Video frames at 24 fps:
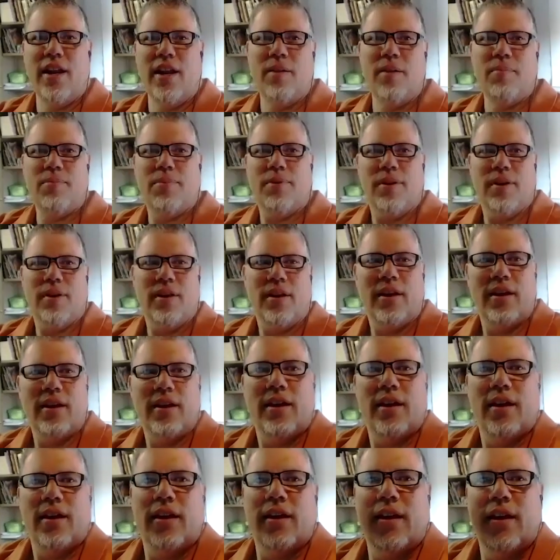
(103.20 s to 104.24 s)
up
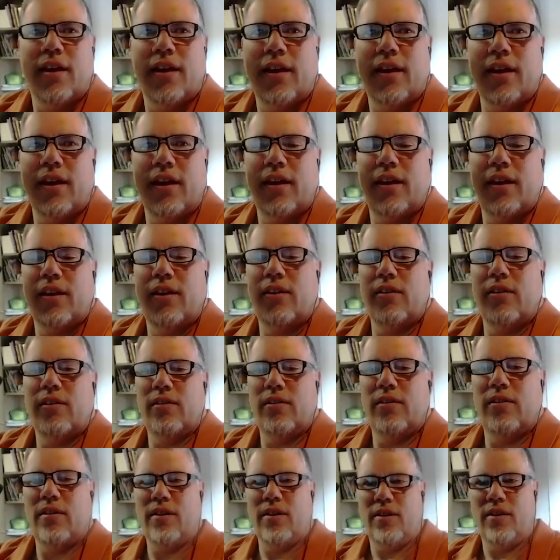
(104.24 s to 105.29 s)
in
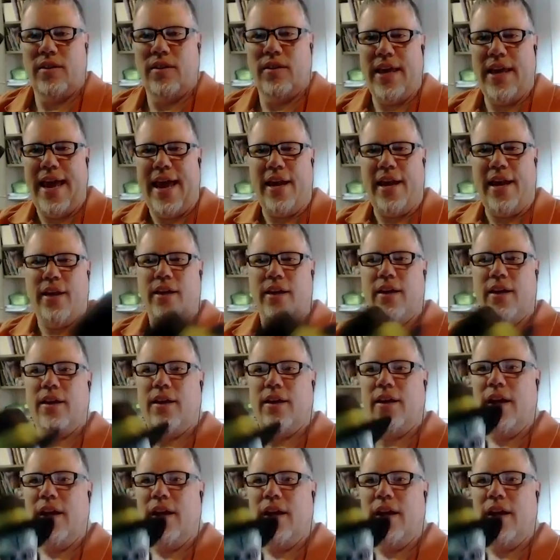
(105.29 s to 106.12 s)
the attic,